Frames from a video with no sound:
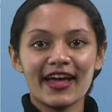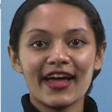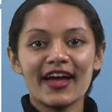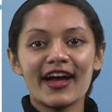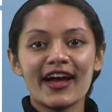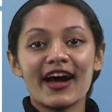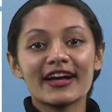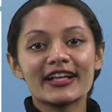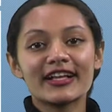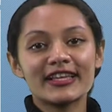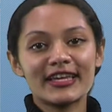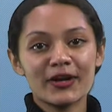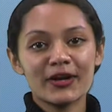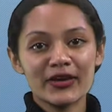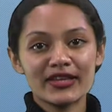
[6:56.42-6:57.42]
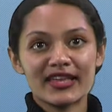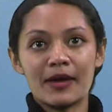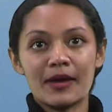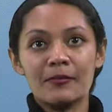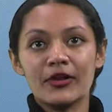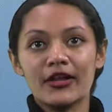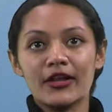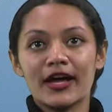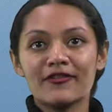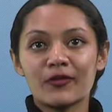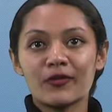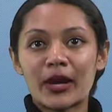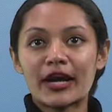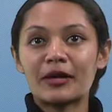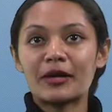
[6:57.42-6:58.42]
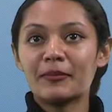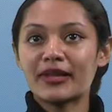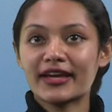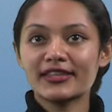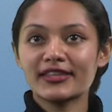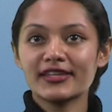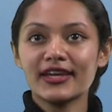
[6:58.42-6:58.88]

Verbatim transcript: A clear example of where complexity